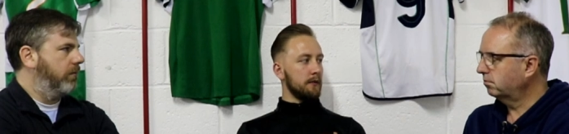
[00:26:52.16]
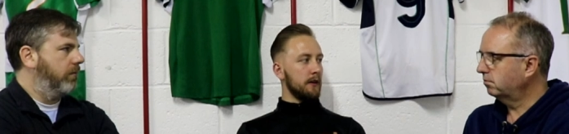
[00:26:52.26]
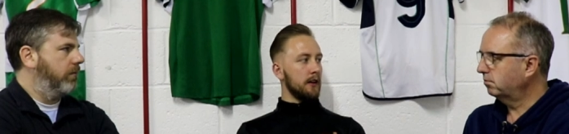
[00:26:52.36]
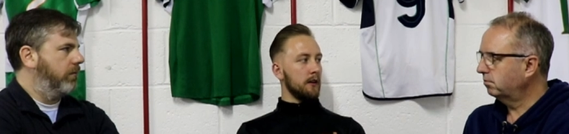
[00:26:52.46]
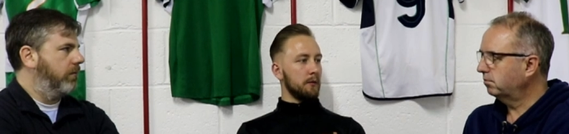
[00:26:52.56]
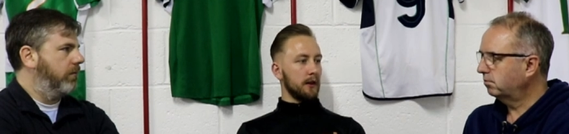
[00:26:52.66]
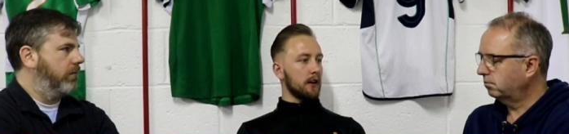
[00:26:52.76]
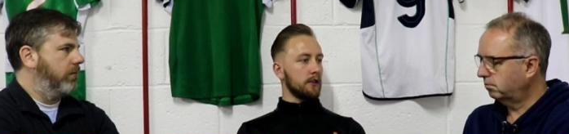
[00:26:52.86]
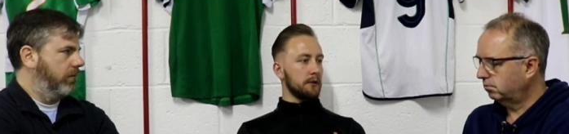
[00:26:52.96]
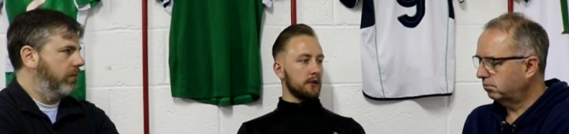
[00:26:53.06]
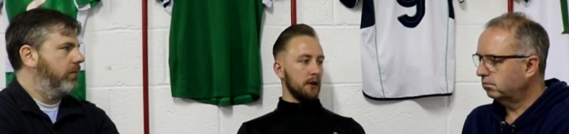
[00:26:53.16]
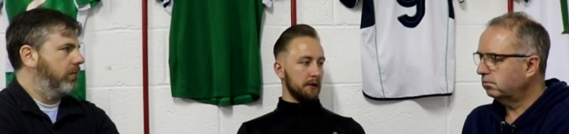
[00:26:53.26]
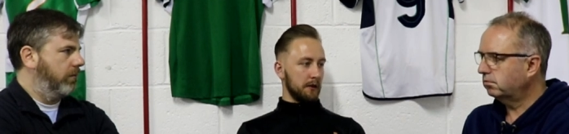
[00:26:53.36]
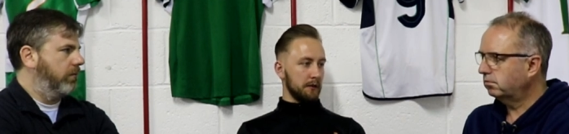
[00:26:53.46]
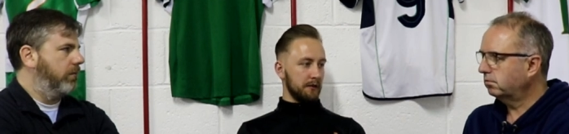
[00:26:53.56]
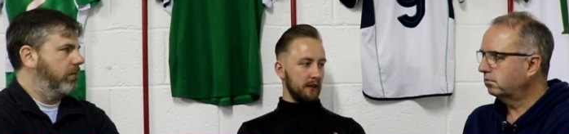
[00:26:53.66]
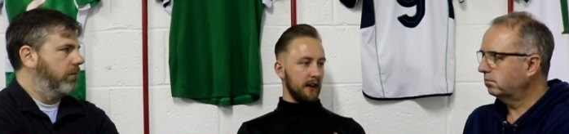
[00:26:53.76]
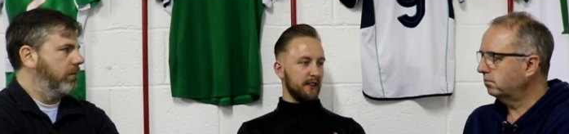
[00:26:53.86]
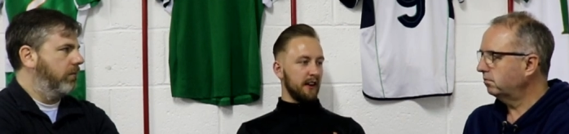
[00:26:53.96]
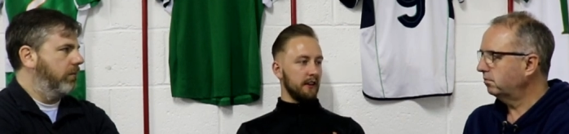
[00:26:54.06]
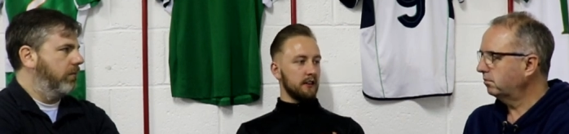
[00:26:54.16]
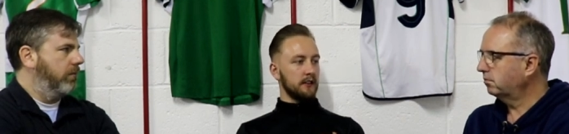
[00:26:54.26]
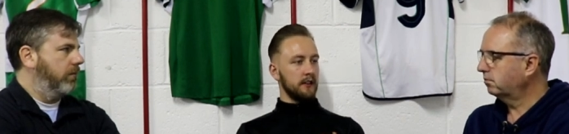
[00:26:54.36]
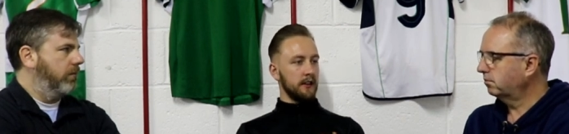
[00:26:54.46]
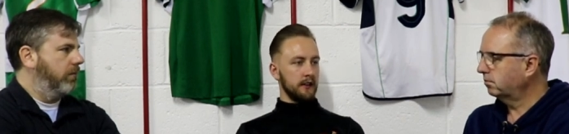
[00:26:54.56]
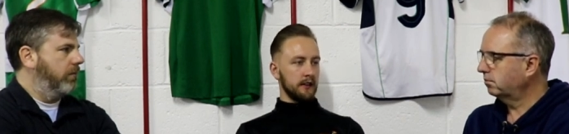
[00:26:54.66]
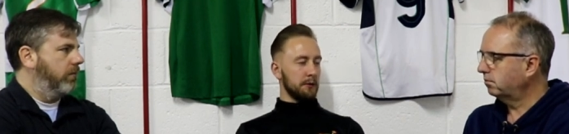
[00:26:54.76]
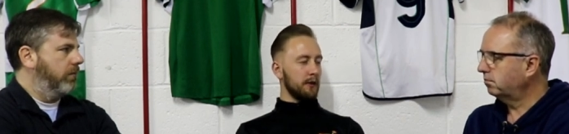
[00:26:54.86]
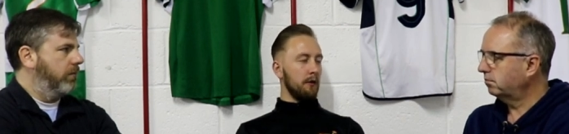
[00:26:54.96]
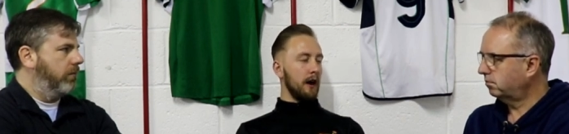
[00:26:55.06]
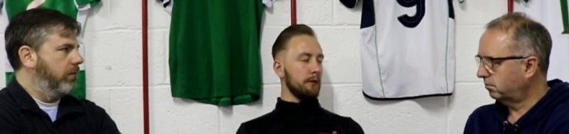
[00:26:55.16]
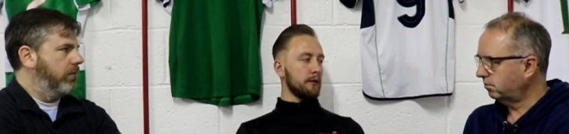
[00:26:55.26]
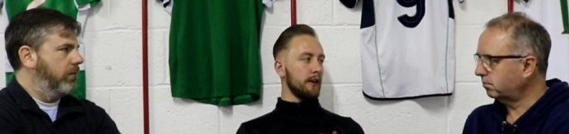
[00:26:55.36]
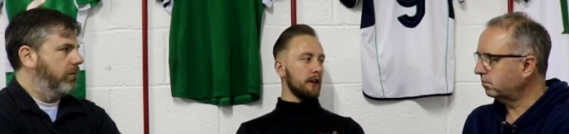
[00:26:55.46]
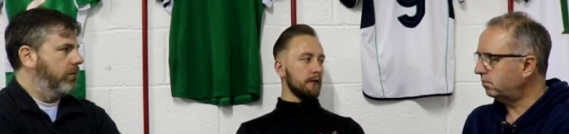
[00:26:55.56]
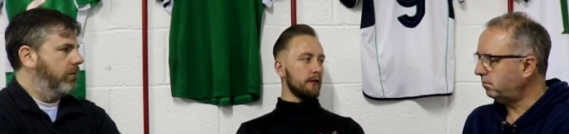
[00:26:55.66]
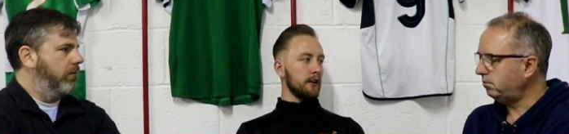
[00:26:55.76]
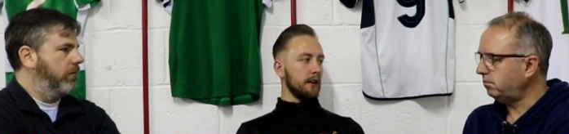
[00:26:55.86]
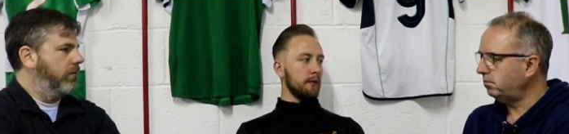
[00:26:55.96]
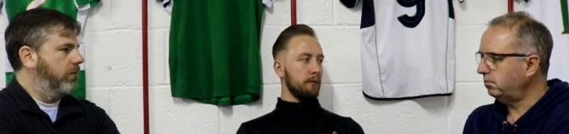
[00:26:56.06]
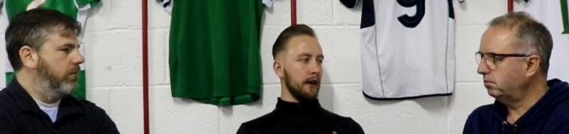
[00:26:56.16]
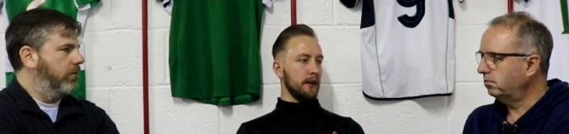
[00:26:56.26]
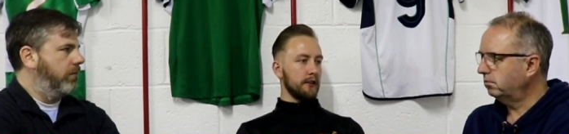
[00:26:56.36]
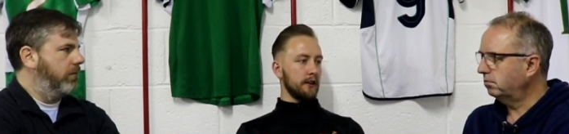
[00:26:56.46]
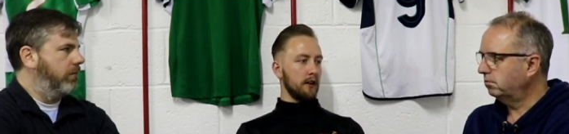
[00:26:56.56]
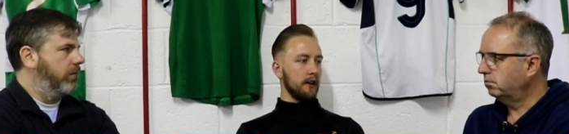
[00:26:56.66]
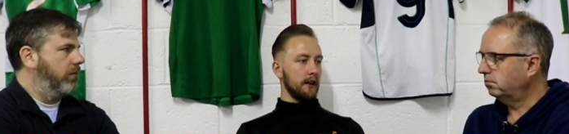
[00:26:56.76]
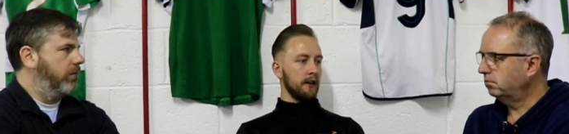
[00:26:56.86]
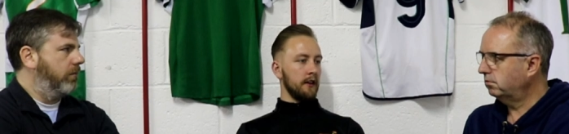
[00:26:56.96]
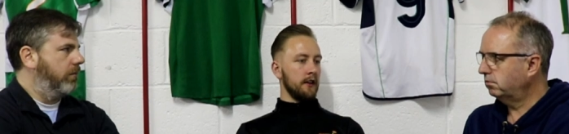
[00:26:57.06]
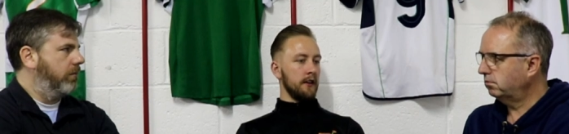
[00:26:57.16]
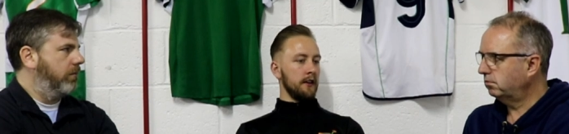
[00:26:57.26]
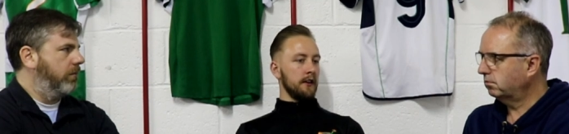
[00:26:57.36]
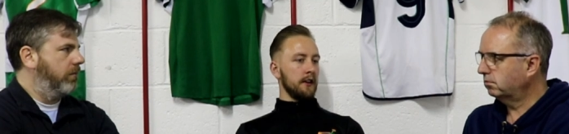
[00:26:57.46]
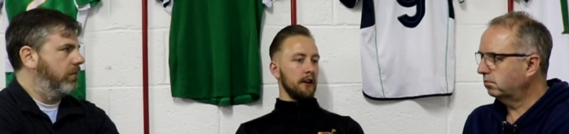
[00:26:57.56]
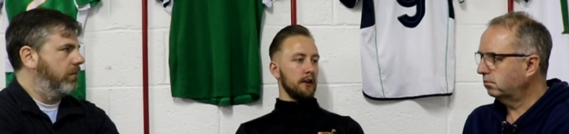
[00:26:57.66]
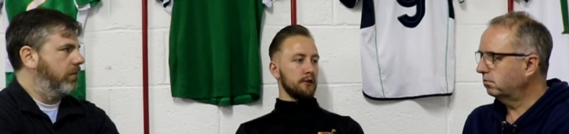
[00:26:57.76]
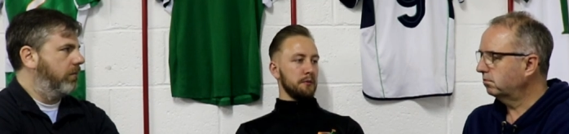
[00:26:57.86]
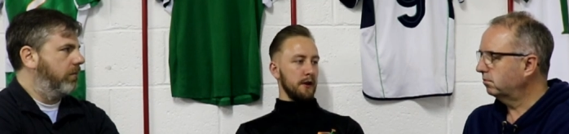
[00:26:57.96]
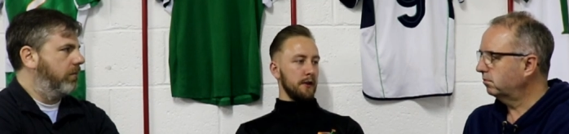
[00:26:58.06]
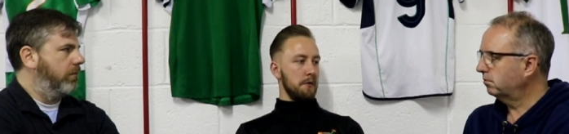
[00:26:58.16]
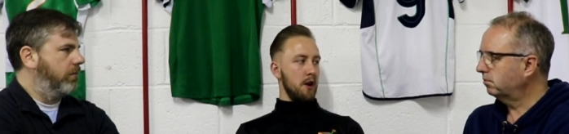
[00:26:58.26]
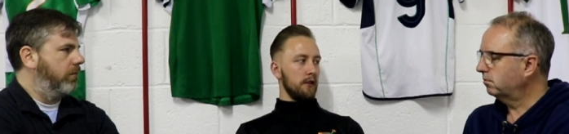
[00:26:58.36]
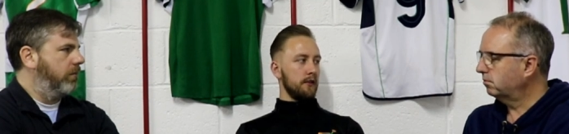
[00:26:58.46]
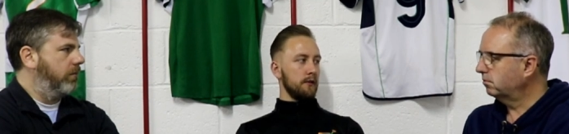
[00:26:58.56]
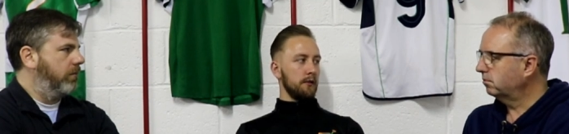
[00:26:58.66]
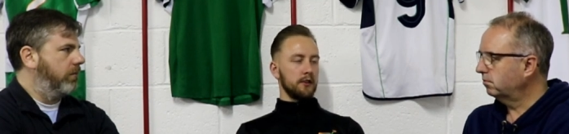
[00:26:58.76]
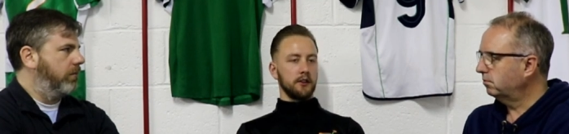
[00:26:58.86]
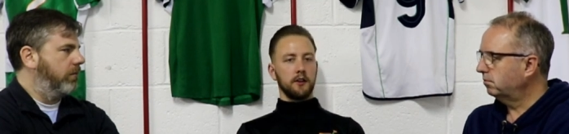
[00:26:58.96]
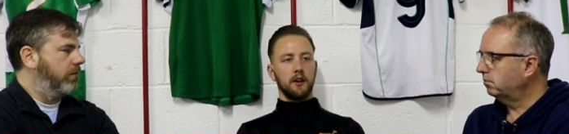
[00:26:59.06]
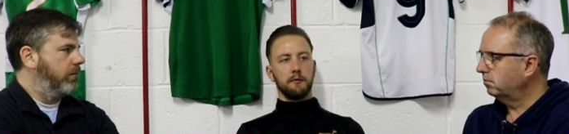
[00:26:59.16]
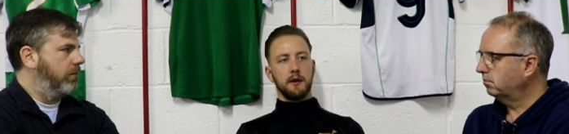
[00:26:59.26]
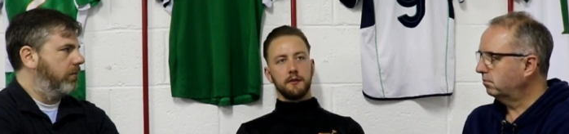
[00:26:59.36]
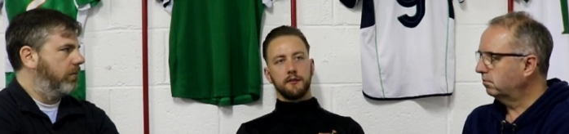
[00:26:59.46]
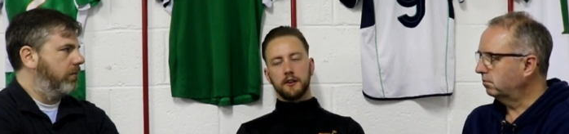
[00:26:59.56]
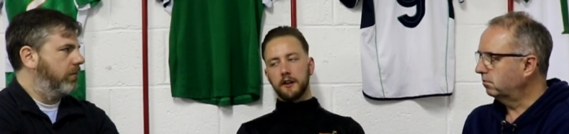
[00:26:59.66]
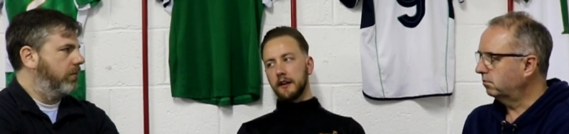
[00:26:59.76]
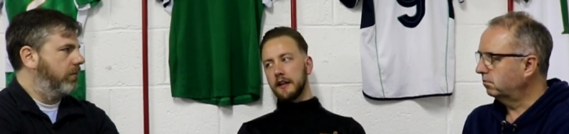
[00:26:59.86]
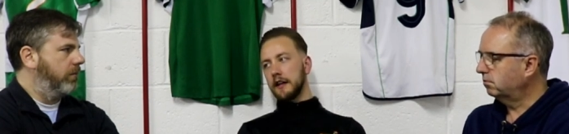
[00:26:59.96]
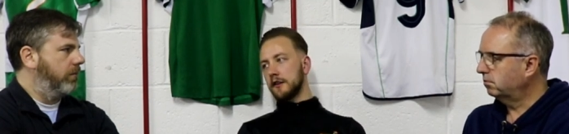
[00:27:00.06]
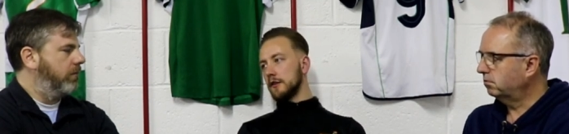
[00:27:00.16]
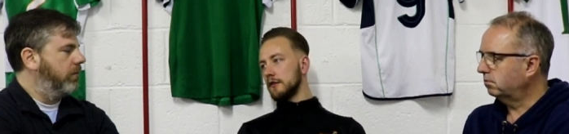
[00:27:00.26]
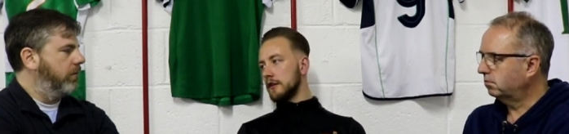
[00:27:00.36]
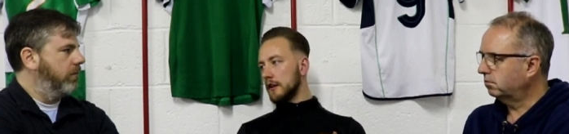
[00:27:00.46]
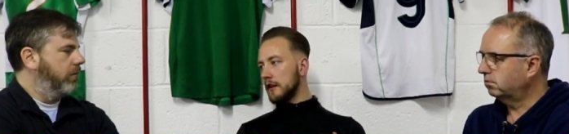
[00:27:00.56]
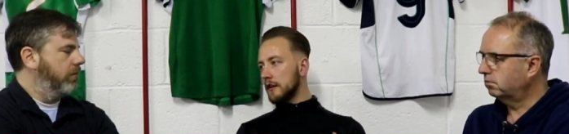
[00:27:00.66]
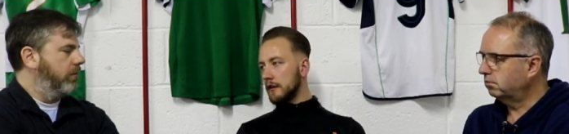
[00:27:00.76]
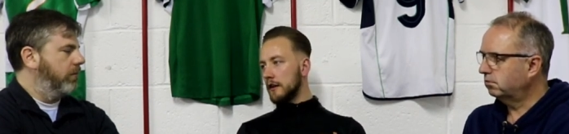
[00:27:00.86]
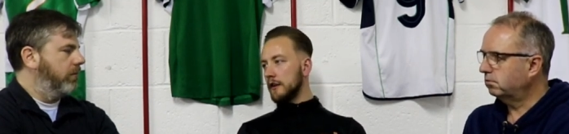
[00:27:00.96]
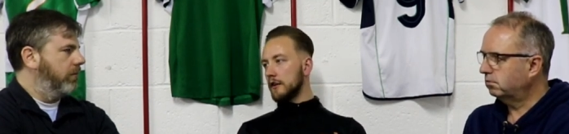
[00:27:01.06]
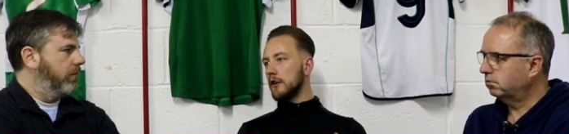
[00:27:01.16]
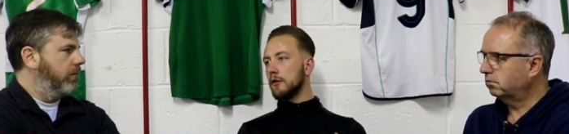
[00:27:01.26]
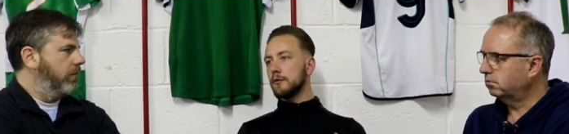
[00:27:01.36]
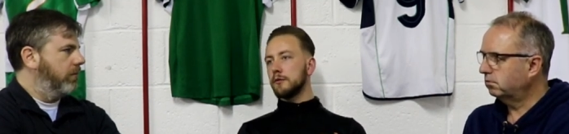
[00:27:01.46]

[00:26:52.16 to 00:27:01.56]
Speaker 1: them a little bit because there was times where it was flat there and there was no atmosphere, and for the players to kind of you know spur them on, which I thought maybe if you get I don't know